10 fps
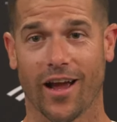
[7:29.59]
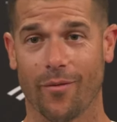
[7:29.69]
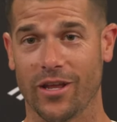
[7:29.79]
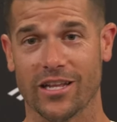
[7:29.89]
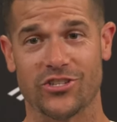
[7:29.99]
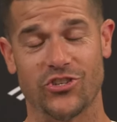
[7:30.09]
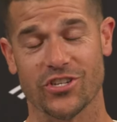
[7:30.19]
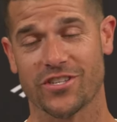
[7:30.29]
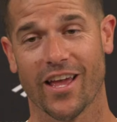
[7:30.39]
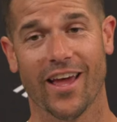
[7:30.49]
I mean, it's
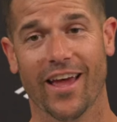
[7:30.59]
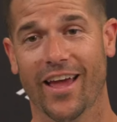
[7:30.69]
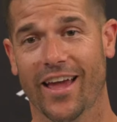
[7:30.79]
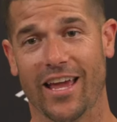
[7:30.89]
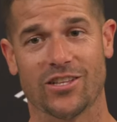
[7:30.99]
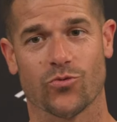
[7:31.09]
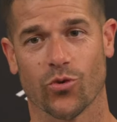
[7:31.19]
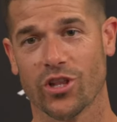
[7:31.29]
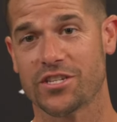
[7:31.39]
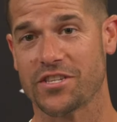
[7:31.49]
just, it's
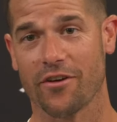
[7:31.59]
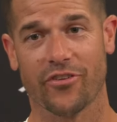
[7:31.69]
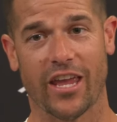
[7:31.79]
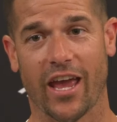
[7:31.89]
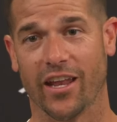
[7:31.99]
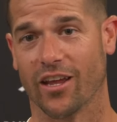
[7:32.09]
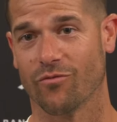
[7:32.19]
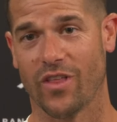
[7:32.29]
really suffocating.